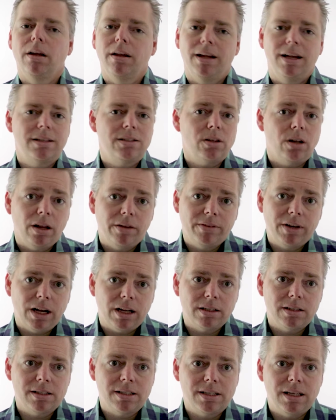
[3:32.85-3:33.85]
That's all I've
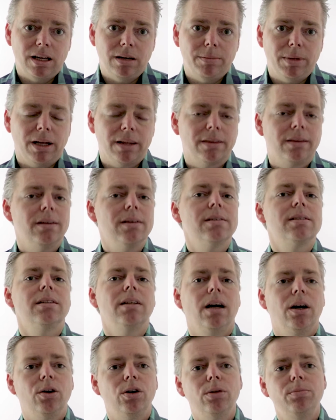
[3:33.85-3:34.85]
got to say about this,
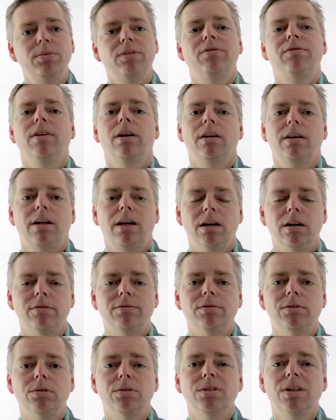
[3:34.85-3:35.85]
and I hope you found it
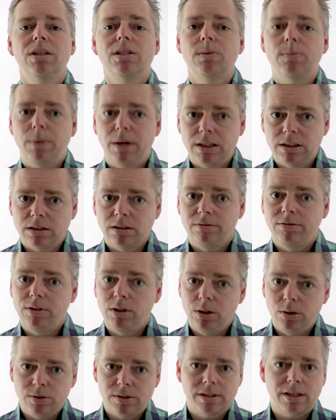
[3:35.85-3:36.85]
helpful, especially if you
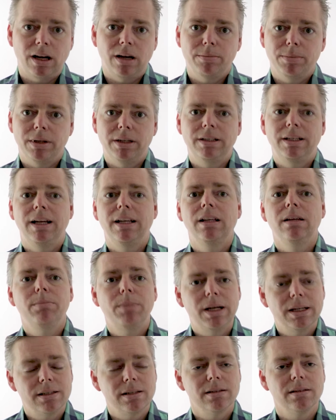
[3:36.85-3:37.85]
use Skype on a daily
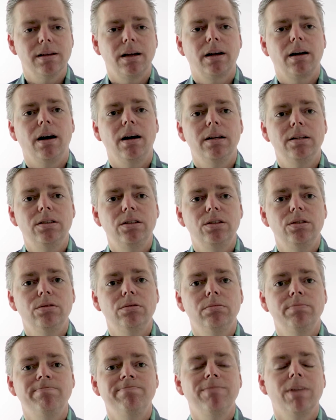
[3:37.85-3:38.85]
basis like I
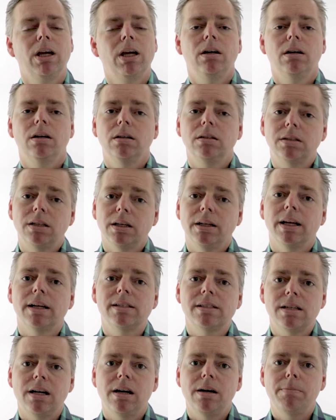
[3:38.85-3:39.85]
do. Until
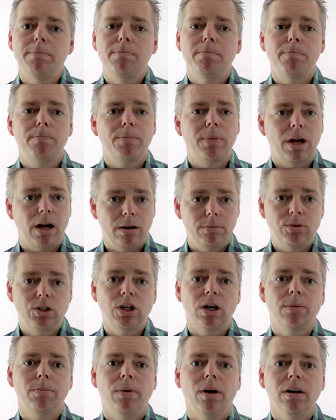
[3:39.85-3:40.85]
next time, I'm
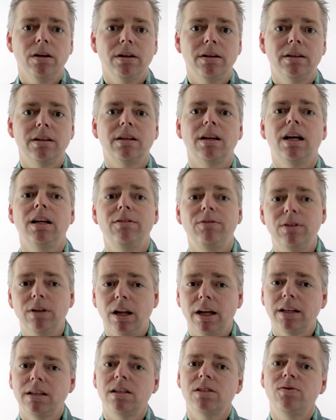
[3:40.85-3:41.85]
Chuck Bartlett, and if you
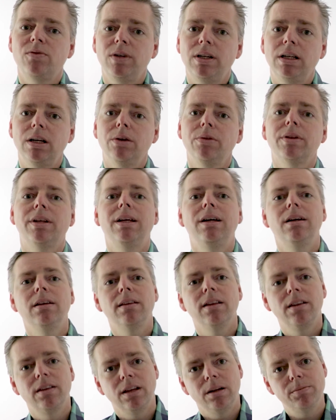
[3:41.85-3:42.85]
like this video, then hit
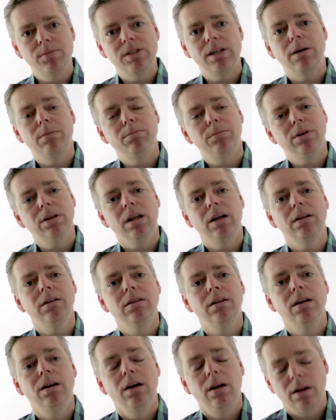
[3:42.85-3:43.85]
the thumbs up
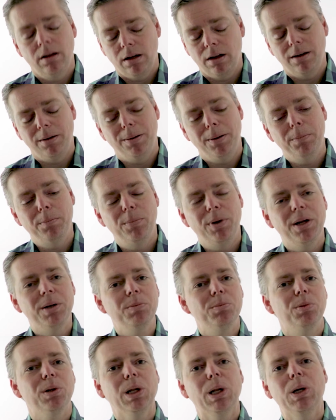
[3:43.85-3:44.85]
button
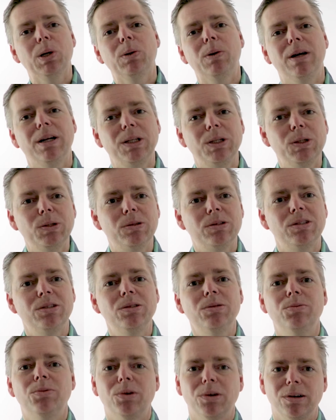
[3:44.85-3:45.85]
below on
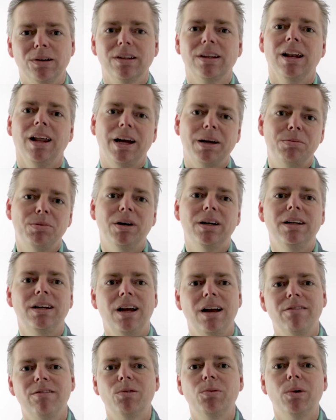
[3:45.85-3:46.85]
YouTube or the like button
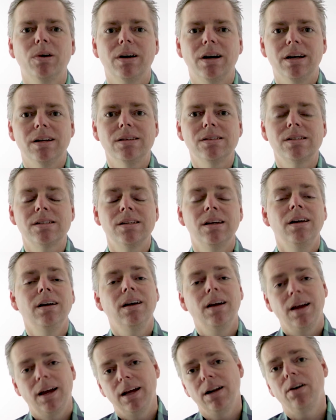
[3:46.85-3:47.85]
everywhere else,
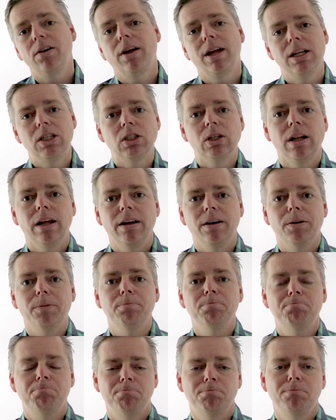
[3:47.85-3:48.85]
and I'll catch you later.